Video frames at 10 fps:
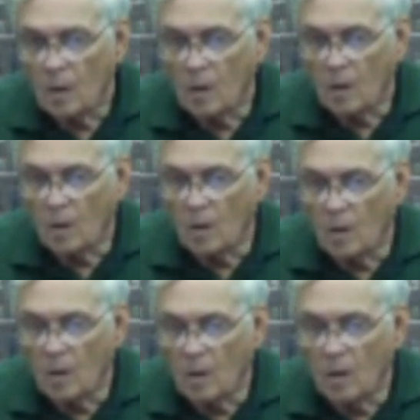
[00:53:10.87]

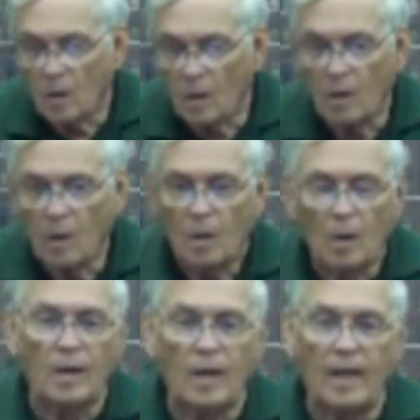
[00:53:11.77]

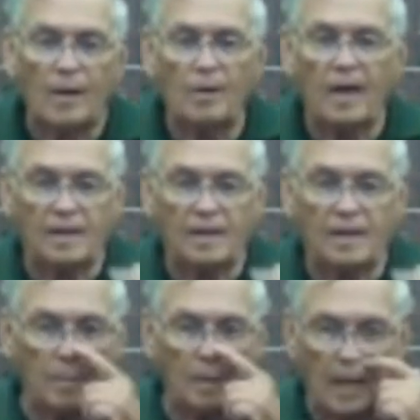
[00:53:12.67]

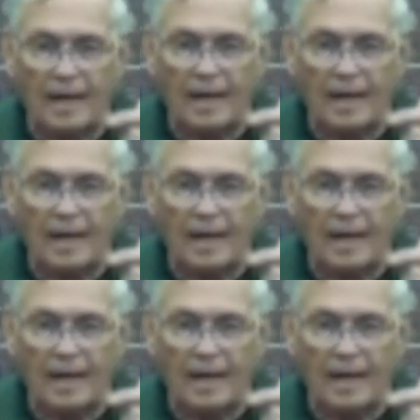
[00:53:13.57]
Nothing is said.